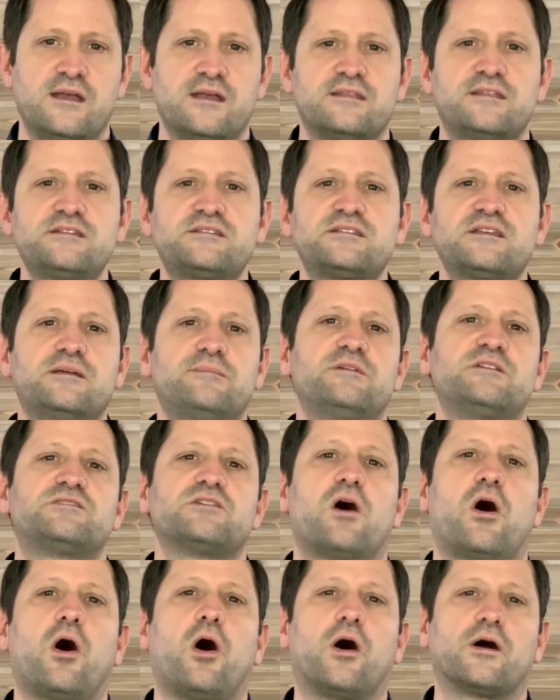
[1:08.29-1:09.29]
This image
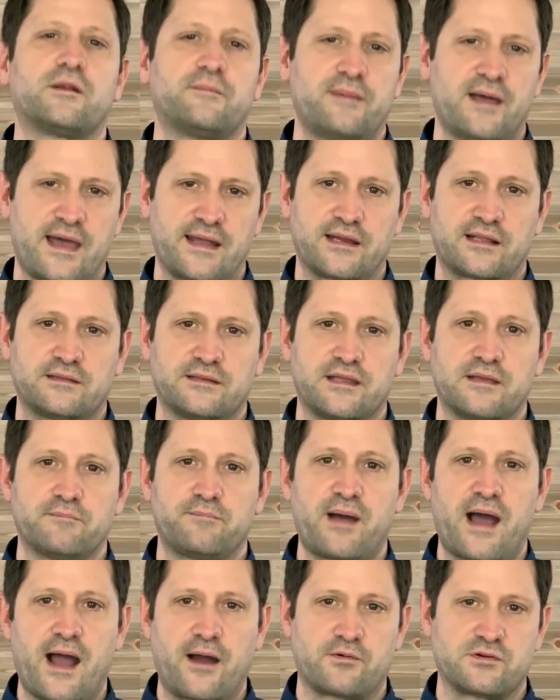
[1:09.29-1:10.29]
automatically
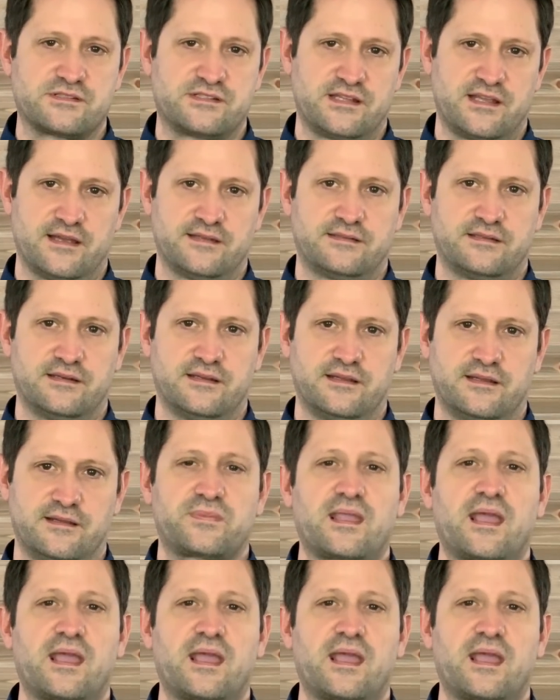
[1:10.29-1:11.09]
empowers the entity,